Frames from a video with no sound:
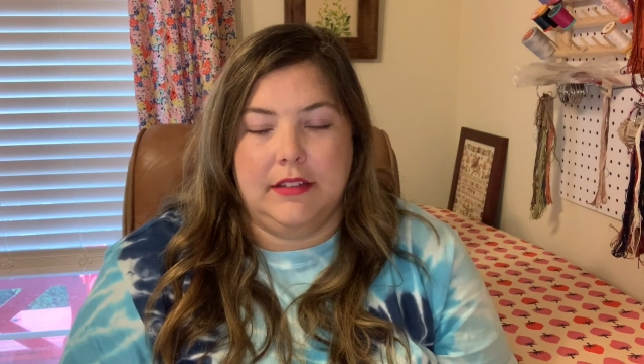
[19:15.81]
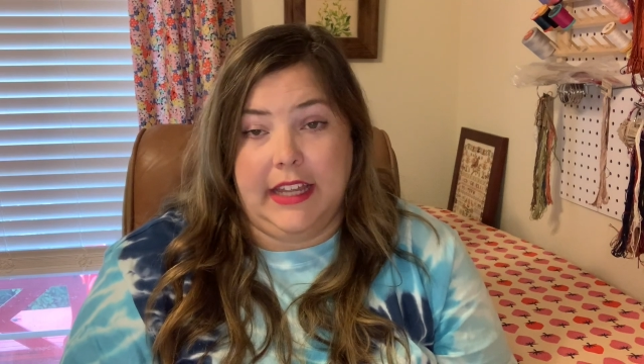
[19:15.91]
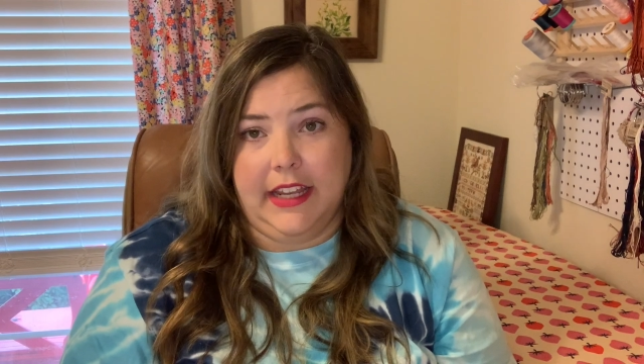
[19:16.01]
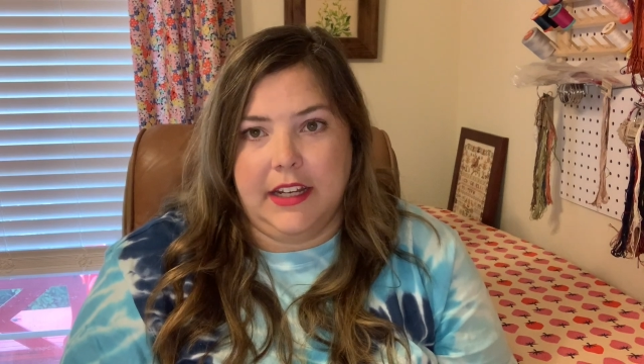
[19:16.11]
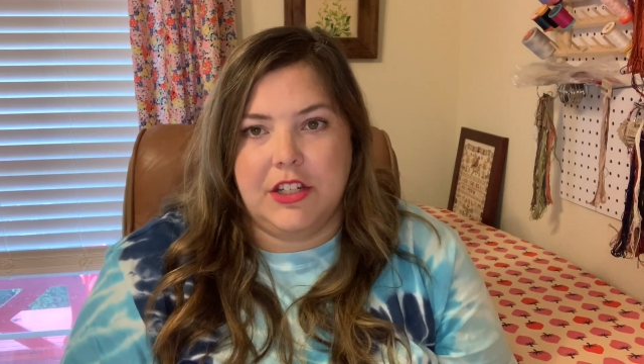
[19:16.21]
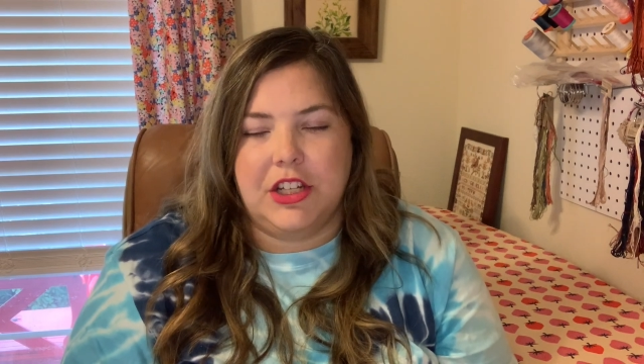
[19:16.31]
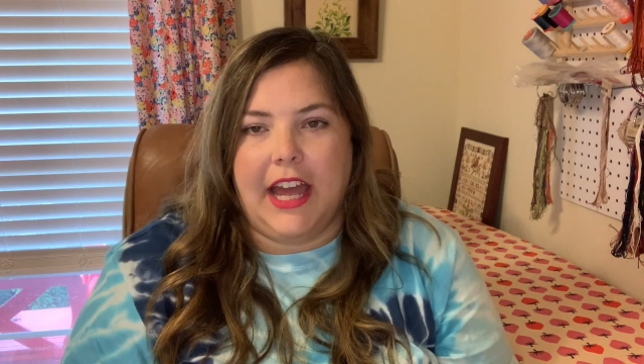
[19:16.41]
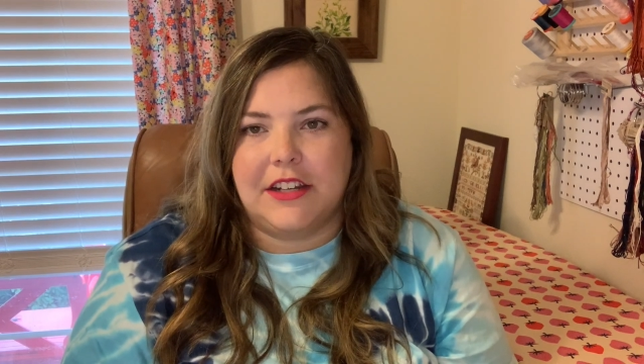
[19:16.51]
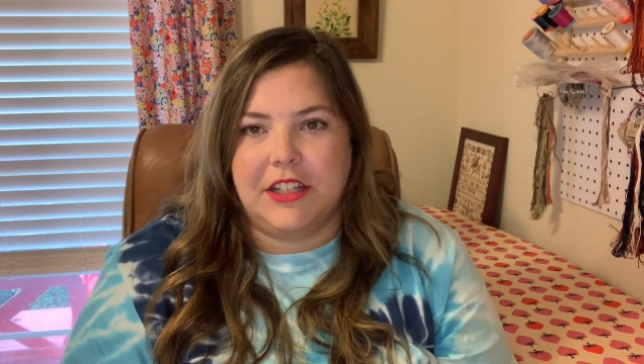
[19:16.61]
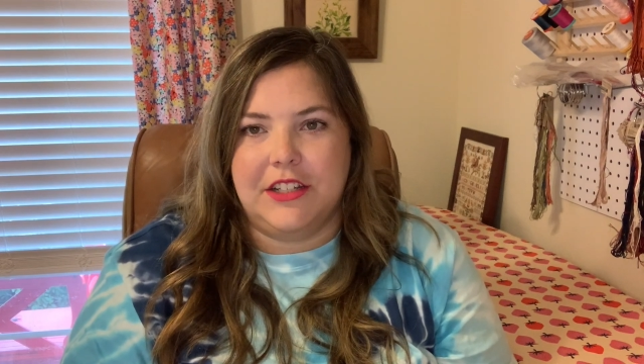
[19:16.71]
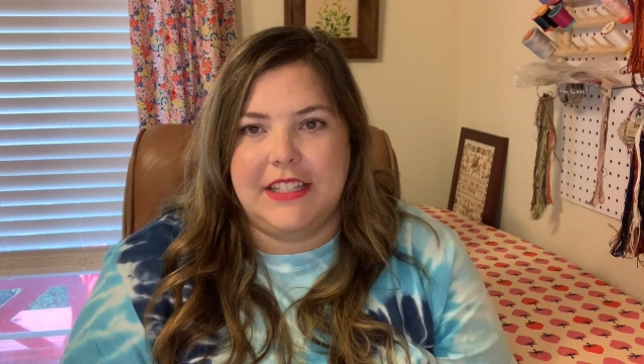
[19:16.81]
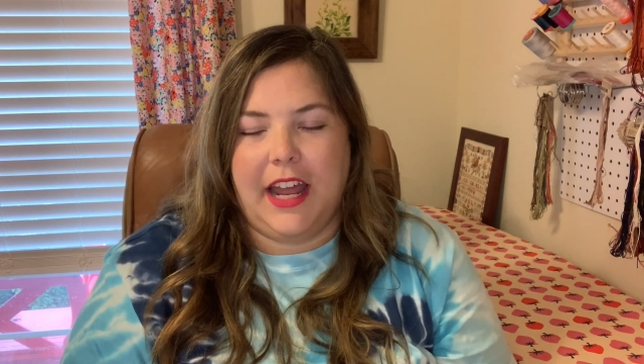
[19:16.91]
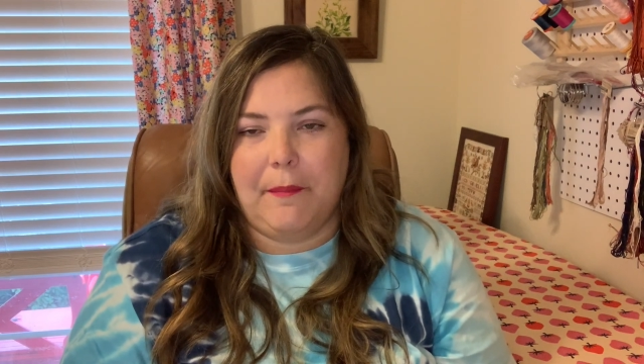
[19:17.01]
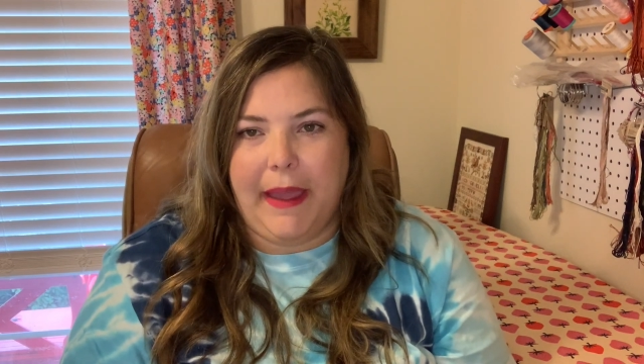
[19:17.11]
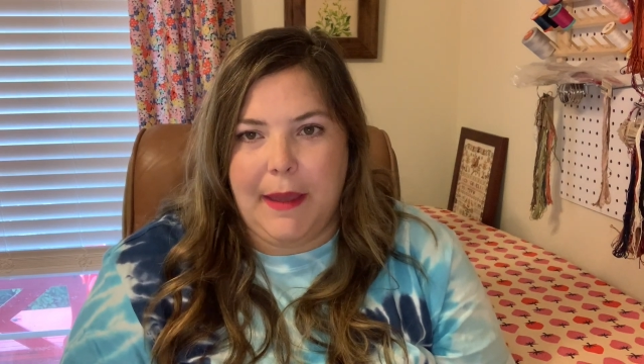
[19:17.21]
Lynn, she actually just
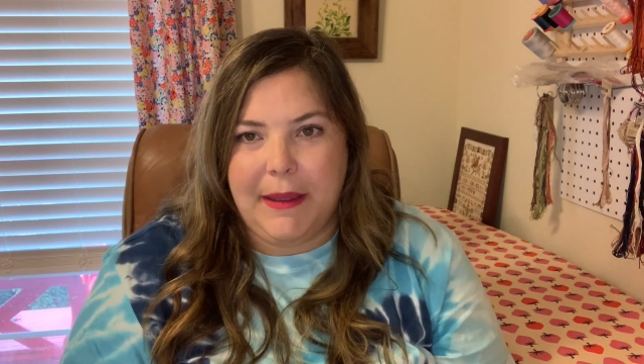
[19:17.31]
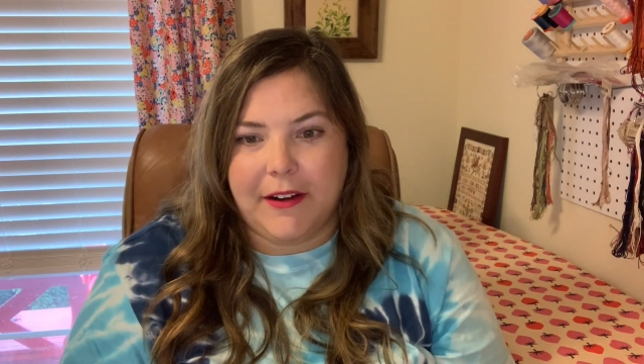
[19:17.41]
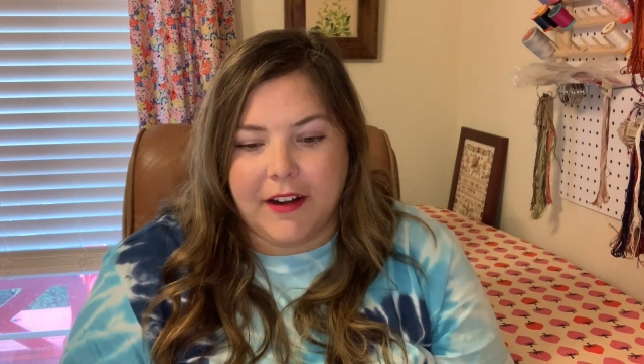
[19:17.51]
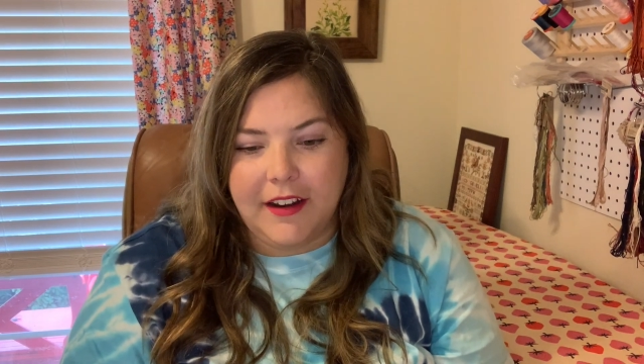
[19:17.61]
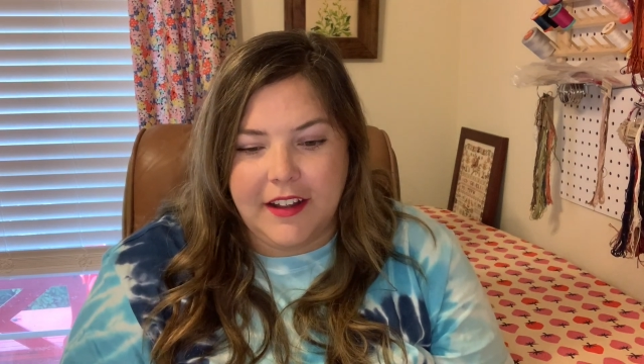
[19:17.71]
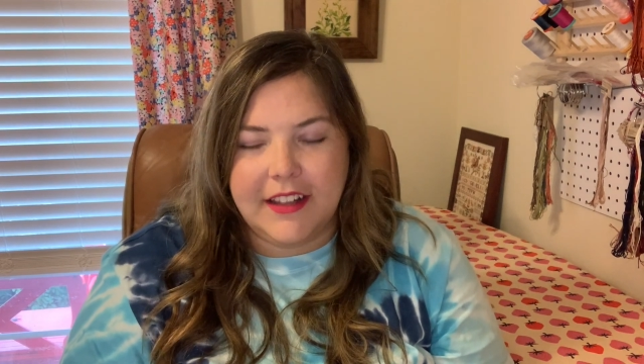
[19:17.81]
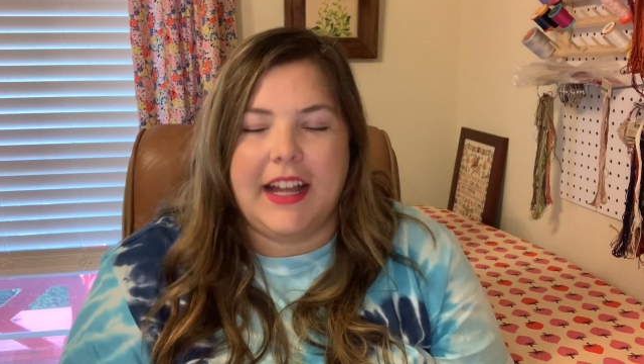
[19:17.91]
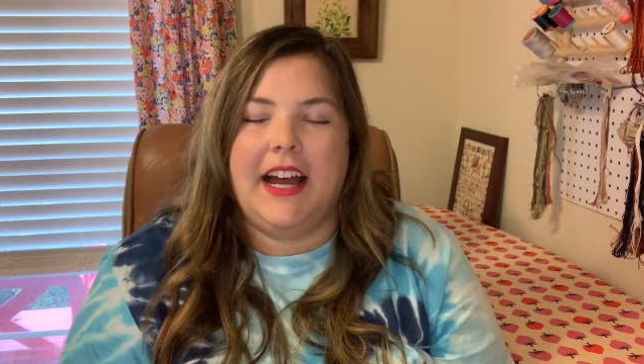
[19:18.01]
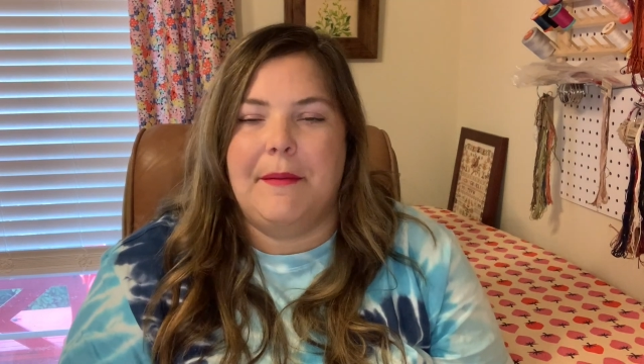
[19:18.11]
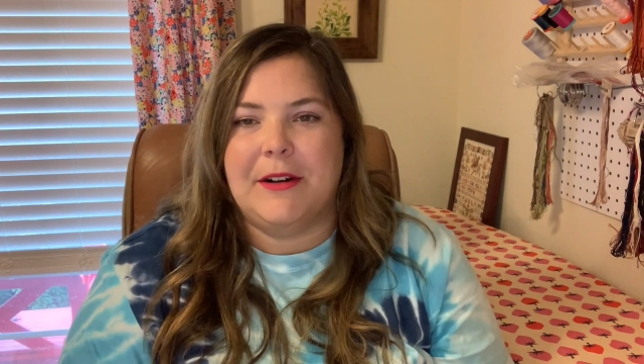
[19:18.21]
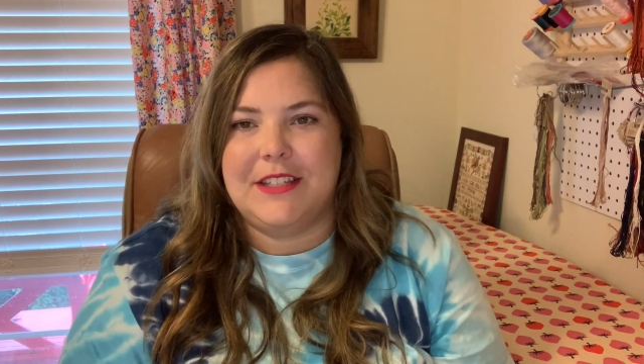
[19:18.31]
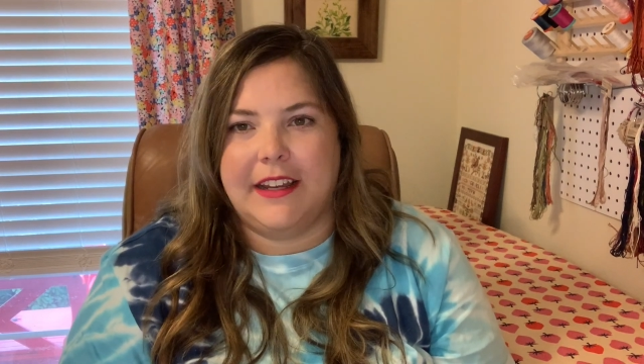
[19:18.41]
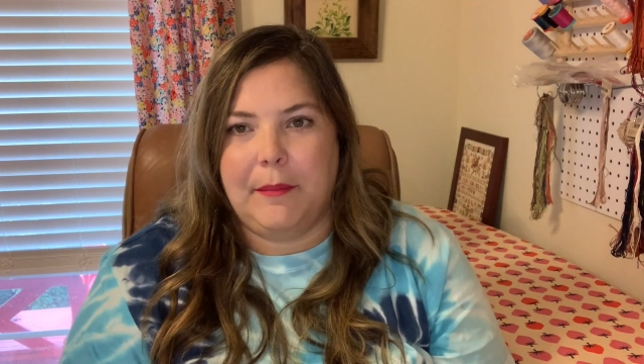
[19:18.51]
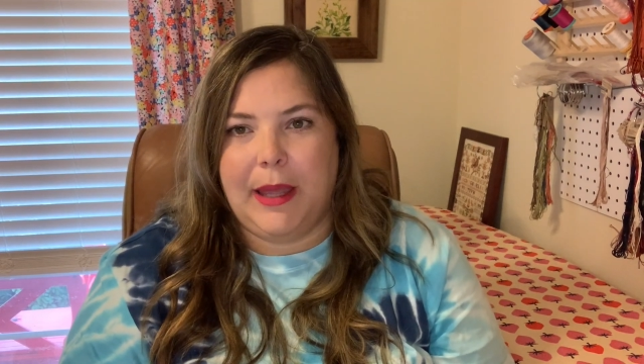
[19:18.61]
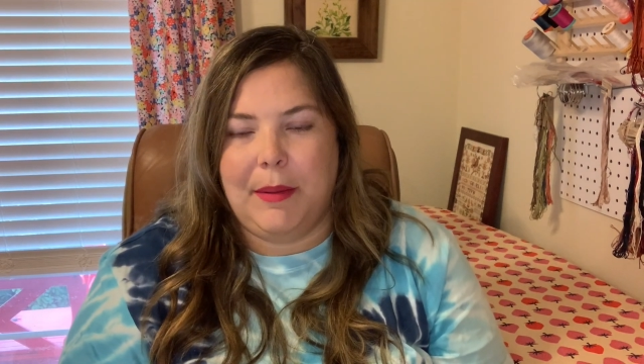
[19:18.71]
had a baby girl, her
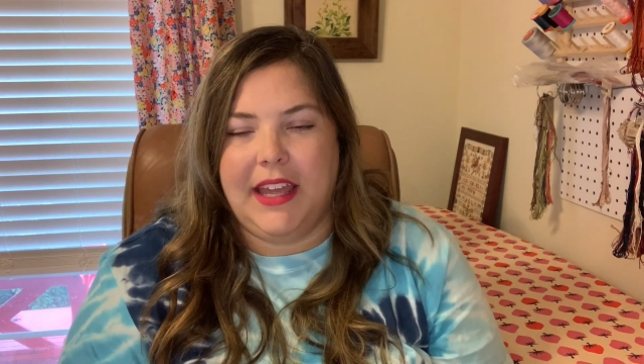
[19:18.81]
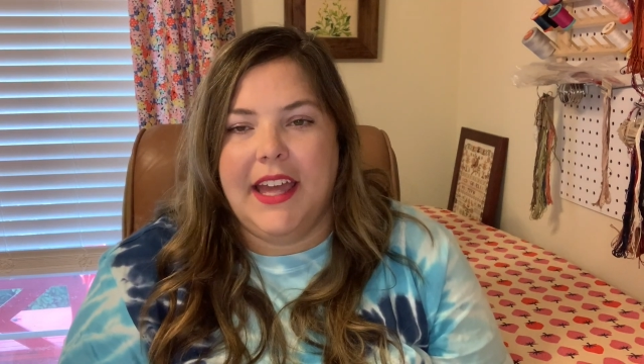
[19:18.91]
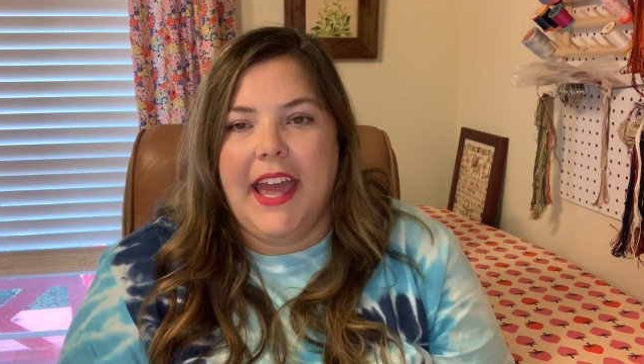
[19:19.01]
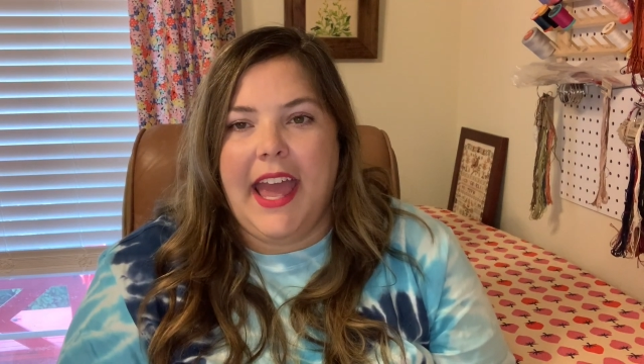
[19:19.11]
second baby,